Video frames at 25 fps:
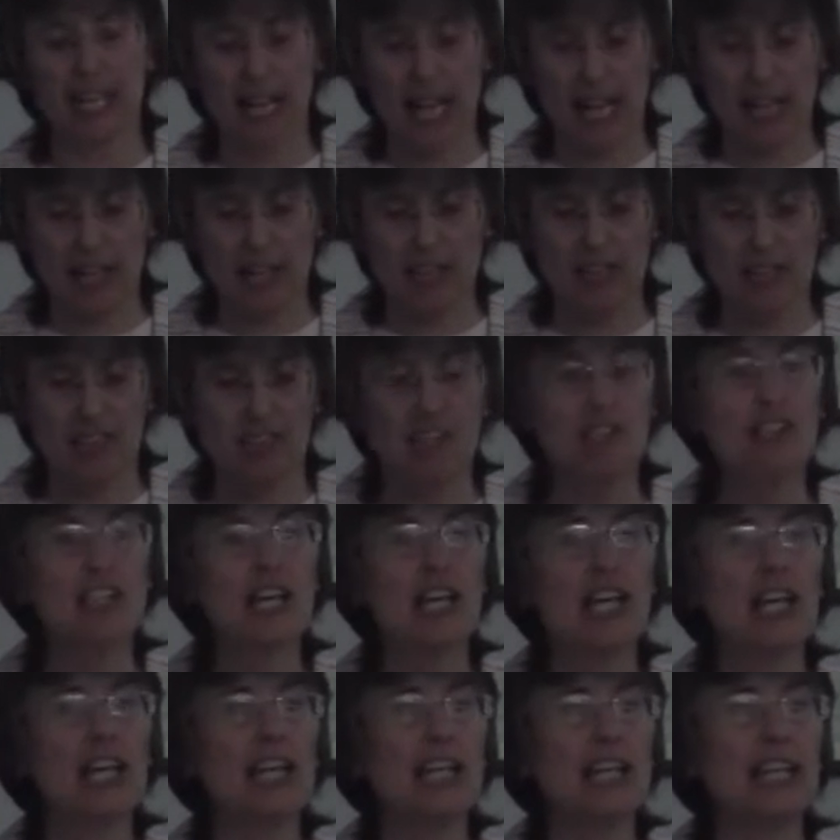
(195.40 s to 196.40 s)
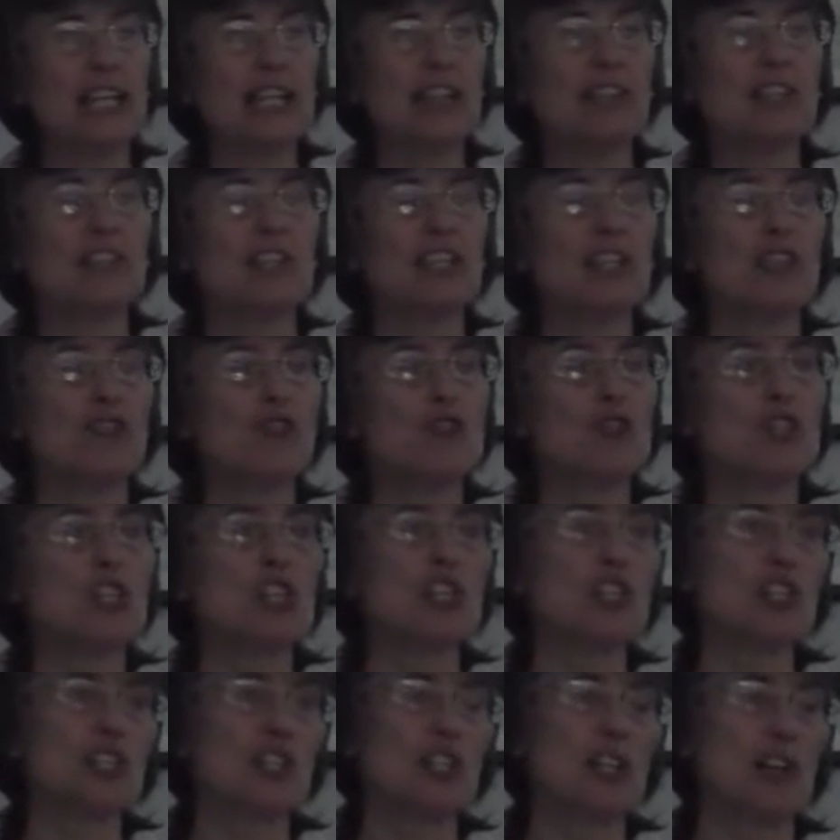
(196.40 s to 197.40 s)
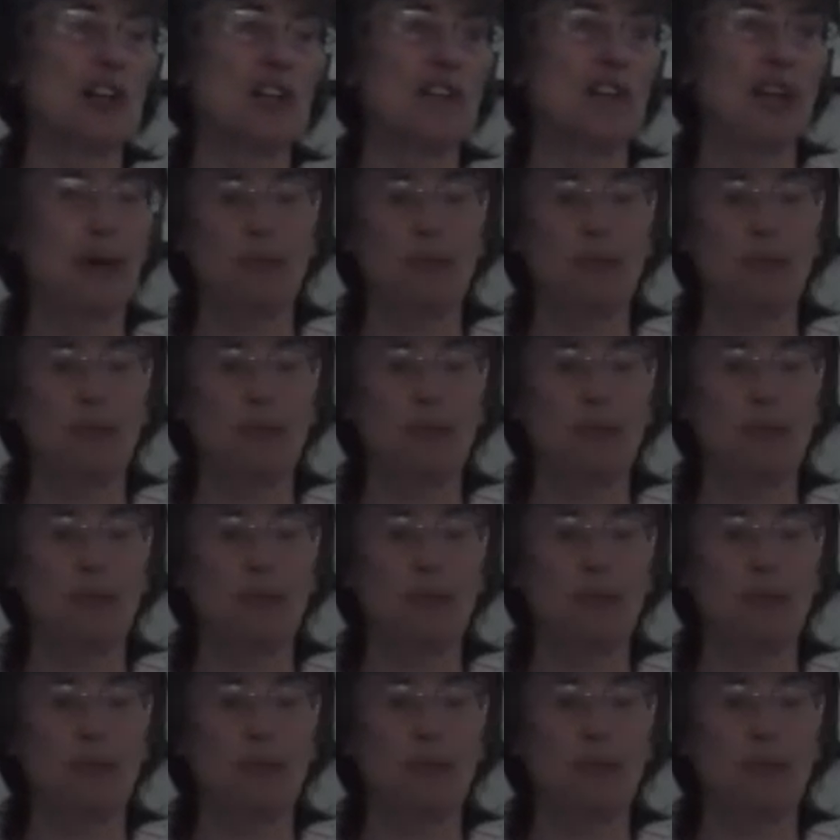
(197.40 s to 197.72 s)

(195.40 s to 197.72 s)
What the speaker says: analysis in the tradition of